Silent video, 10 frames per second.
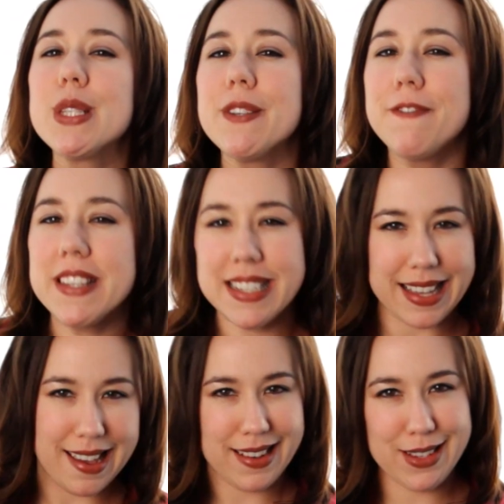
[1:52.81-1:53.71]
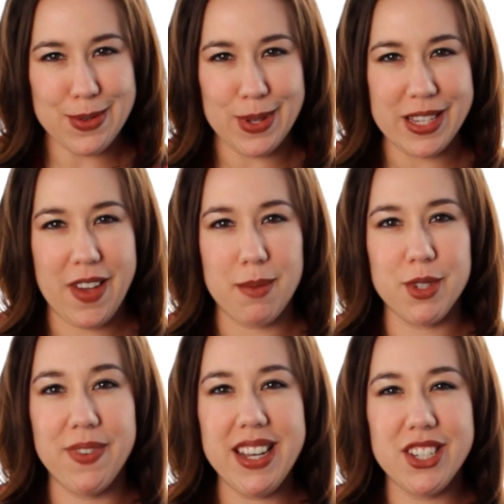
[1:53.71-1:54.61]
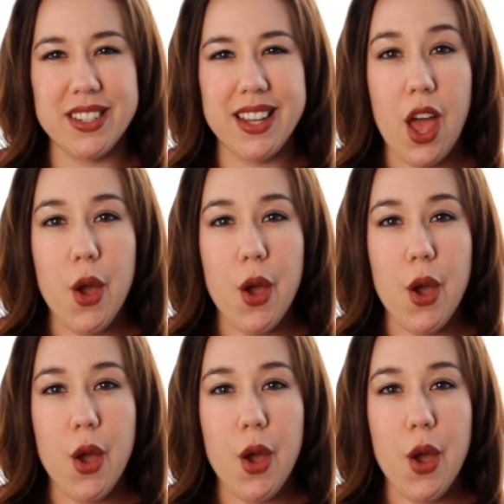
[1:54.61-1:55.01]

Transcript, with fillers: sophisticated tools of observation,